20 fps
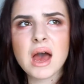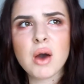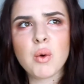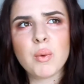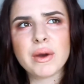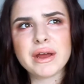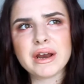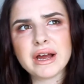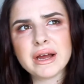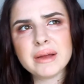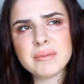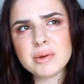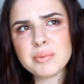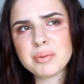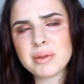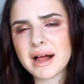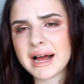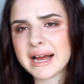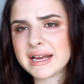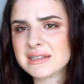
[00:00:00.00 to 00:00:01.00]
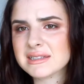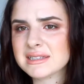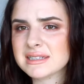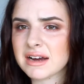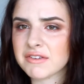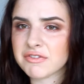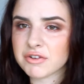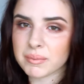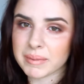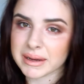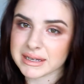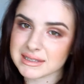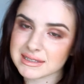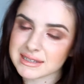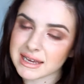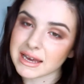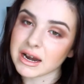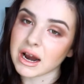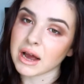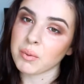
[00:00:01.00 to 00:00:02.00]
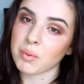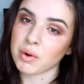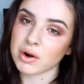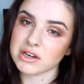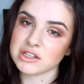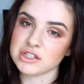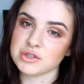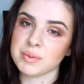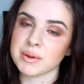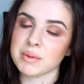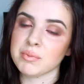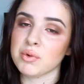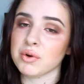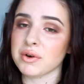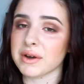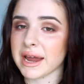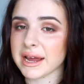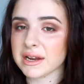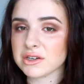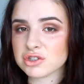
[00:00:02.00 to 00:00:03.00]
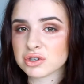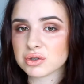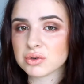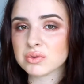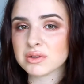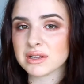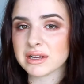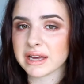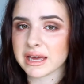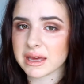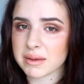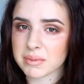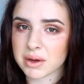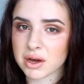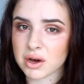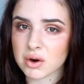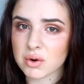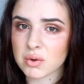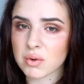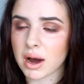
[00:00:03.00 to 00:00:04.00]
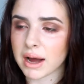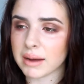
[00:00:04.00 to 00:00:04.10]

when I'm applying stuff on my skin, I want it to be more natural than chemical.